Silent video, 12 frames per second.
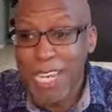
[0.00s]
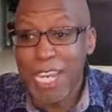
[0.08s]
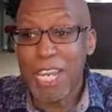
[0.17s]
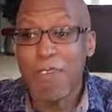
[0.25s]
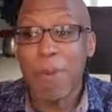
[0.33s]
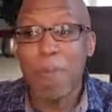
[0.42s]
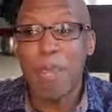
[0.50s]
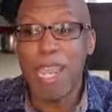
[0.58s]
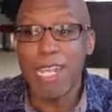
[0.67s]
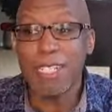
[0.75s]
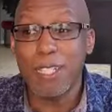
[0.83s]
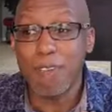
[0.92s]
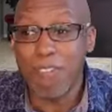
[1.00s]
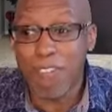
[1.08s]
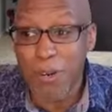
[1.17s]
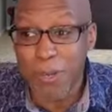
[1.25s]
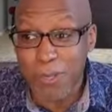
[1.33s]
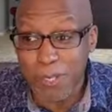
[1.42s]
He repented
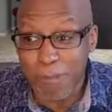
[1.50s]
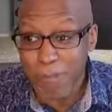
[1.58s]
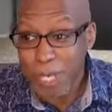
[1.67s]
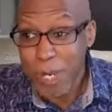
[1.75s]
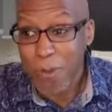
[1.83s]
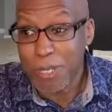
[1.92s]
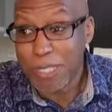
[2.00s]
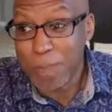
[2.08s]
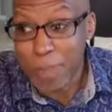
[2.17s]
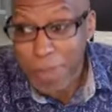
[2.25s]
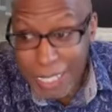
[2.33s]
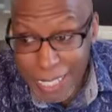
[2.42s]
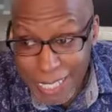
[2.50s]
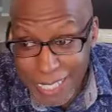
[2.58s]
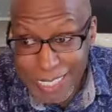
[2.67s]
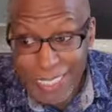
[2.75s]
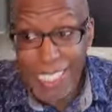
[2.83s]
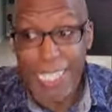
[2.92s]
first, which
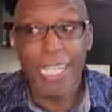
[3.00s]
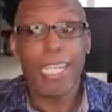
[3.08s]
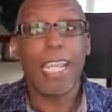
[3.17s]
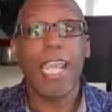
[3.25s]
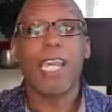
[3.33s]
means he